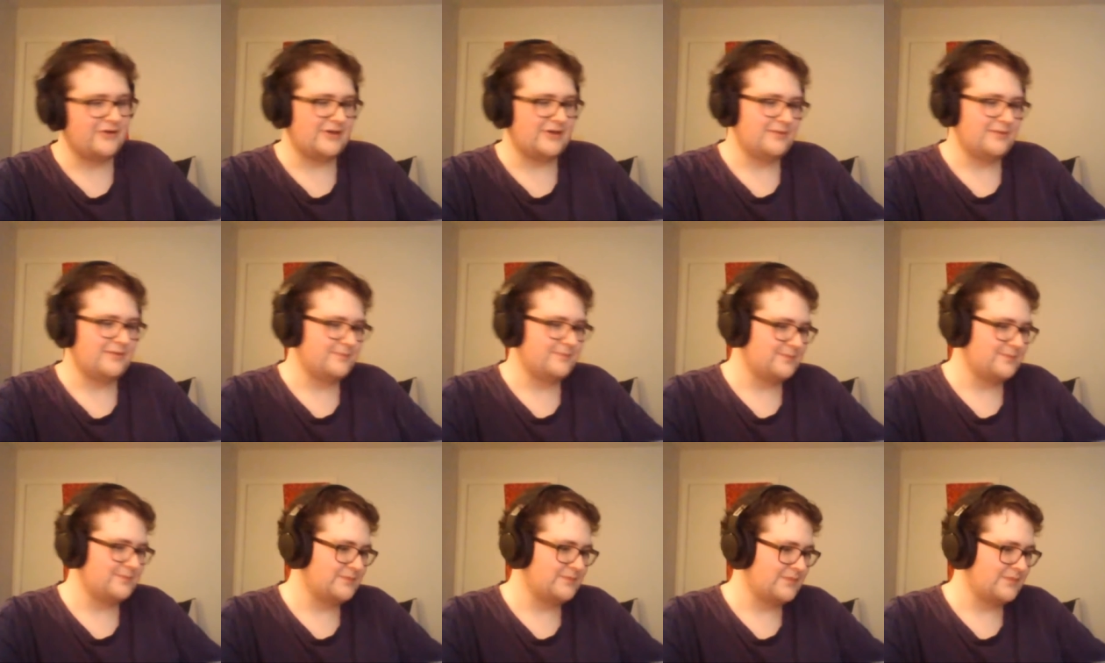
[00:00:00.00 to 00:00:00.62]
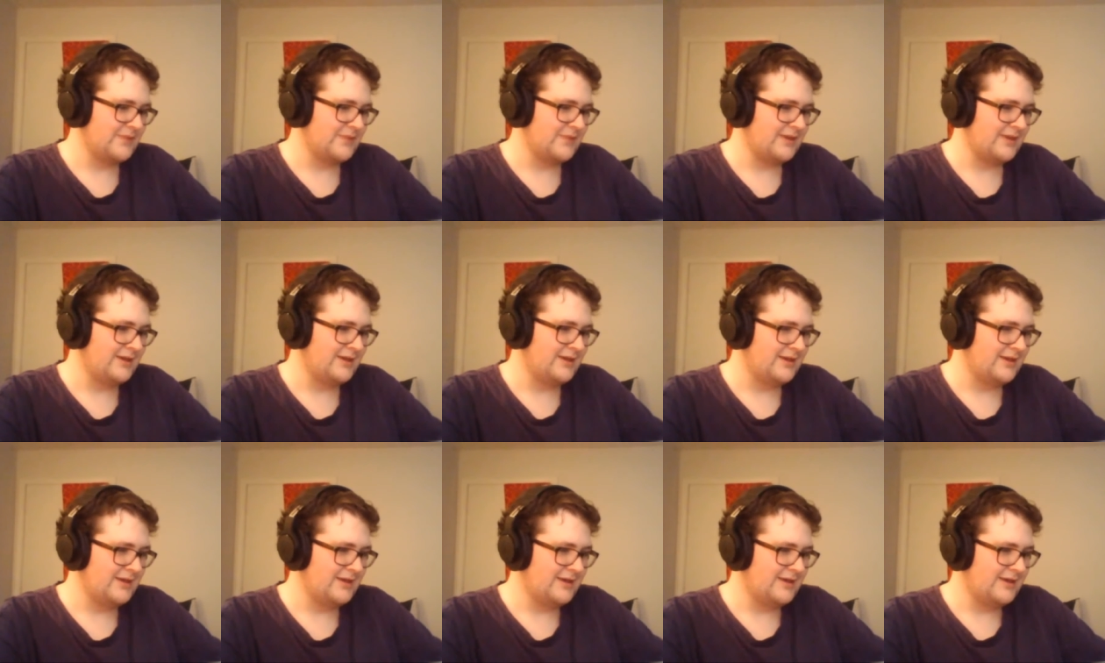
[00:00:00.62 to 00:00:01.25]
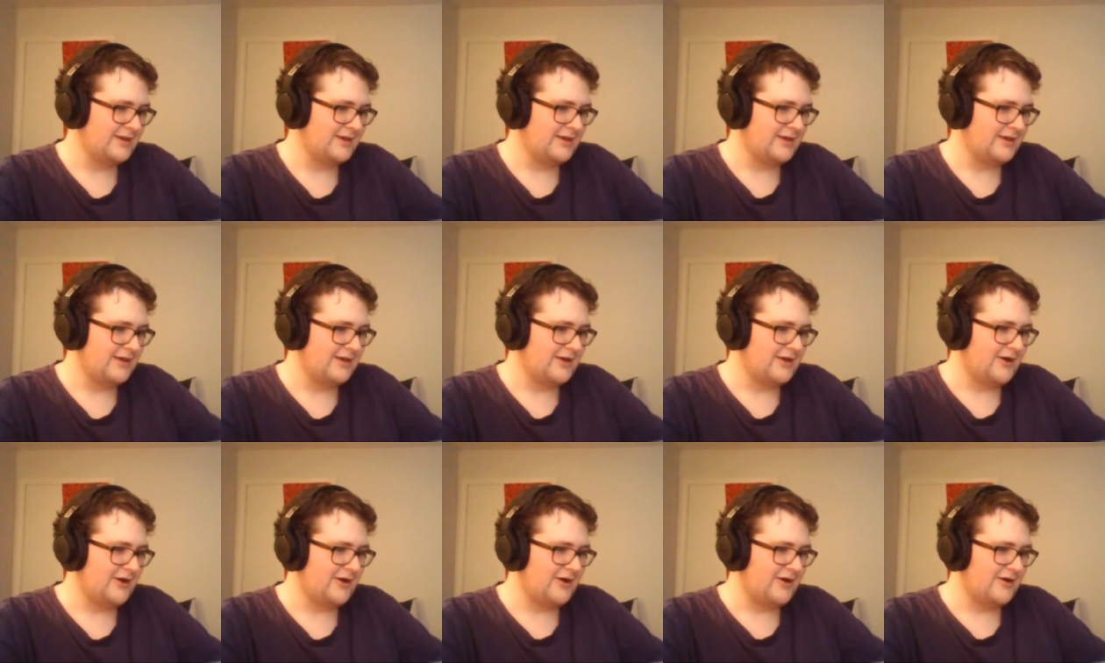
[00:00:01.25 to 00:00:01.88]
make the list, we'll just do them at
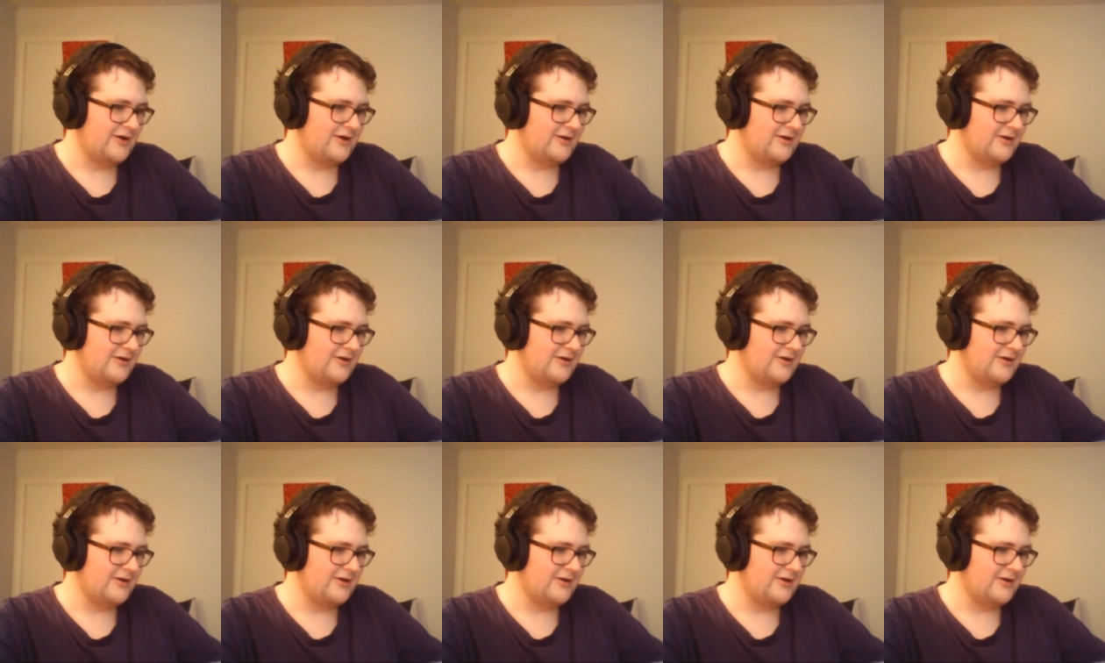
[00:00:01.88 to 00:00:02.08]
the end.